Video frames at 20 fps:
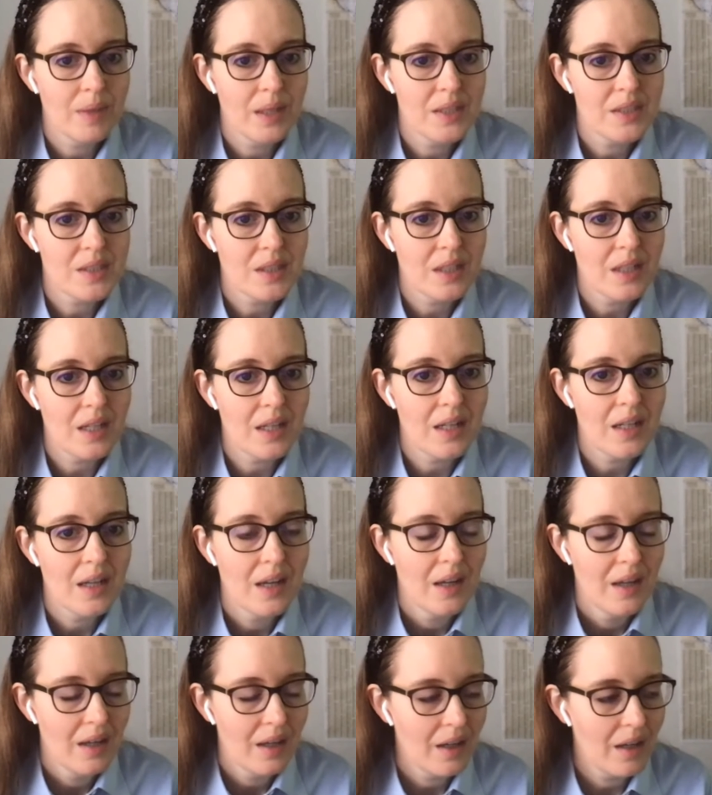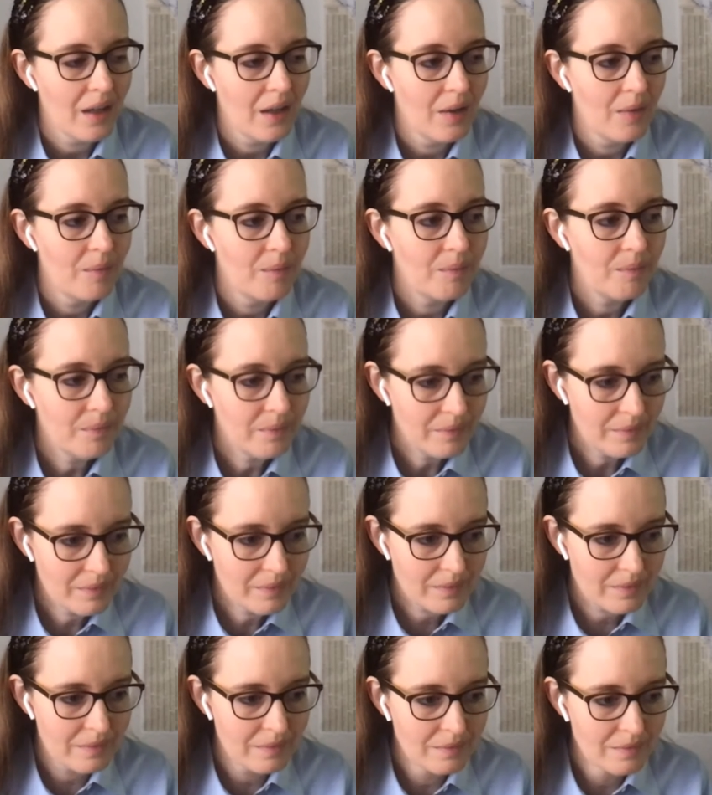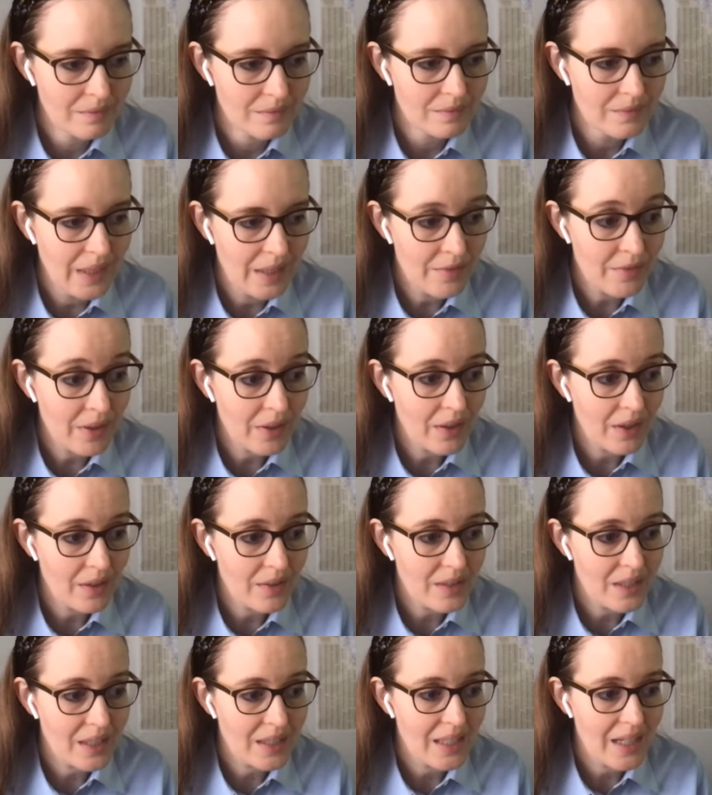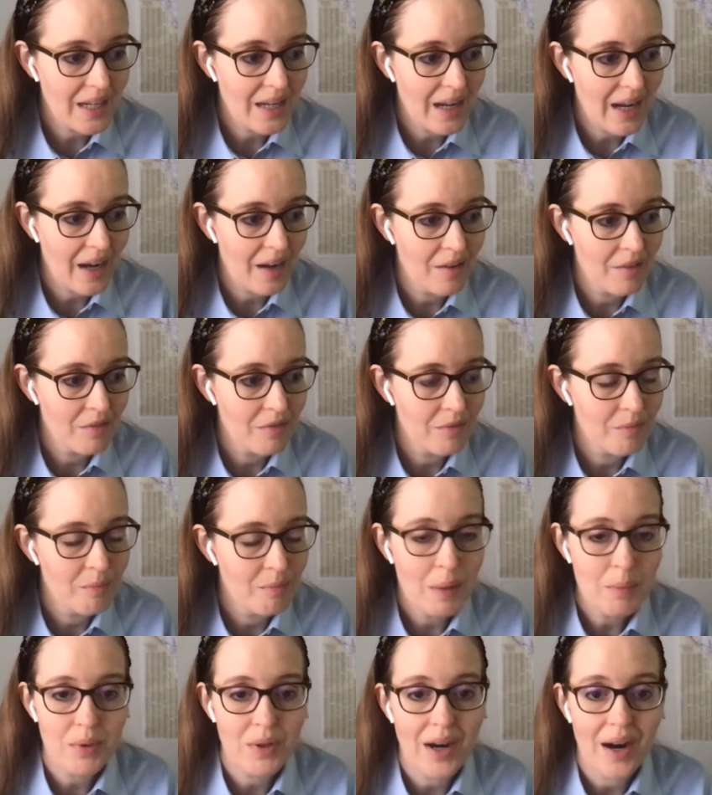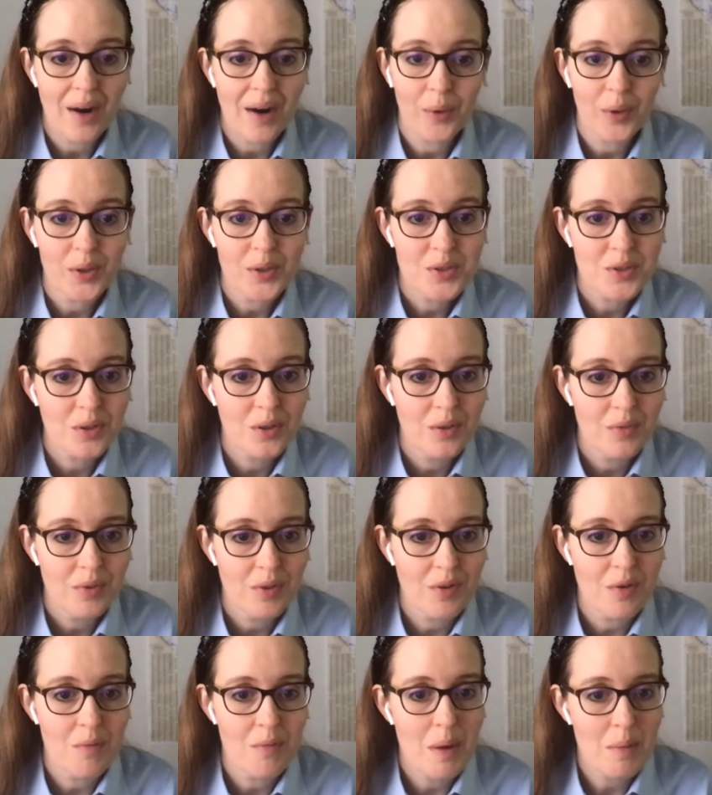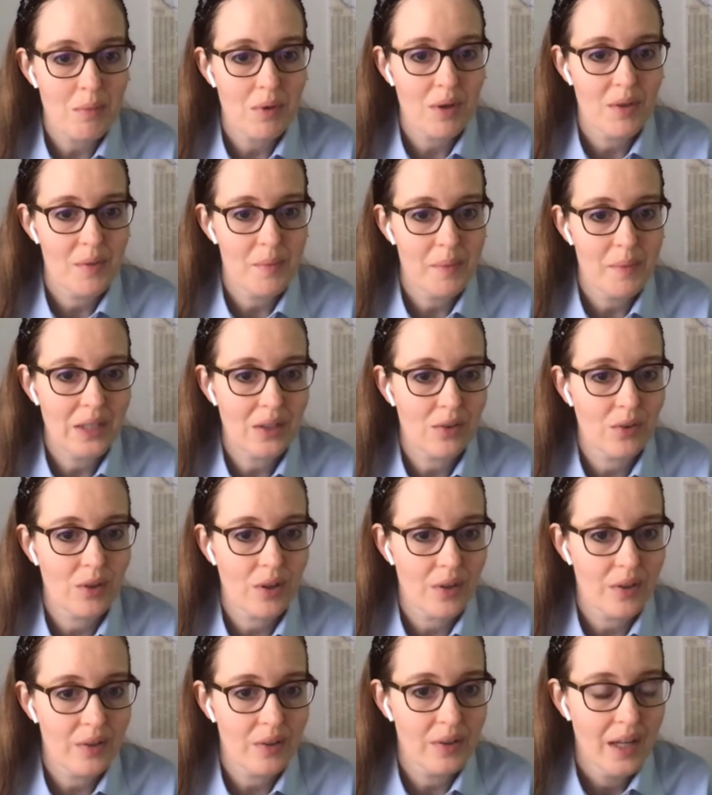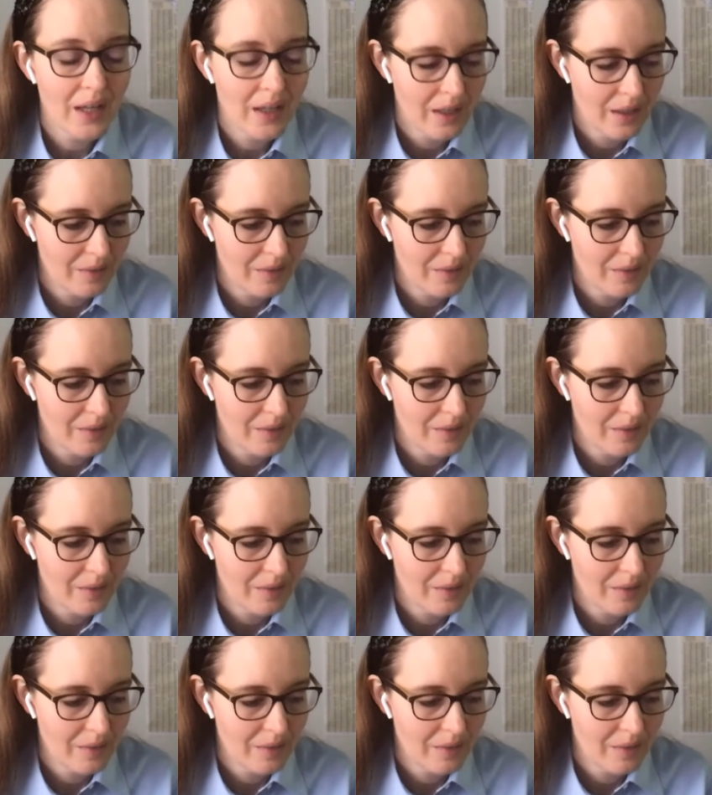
on Sunday. I found out that they have member hour. So if you're a member of the Botanical Garden,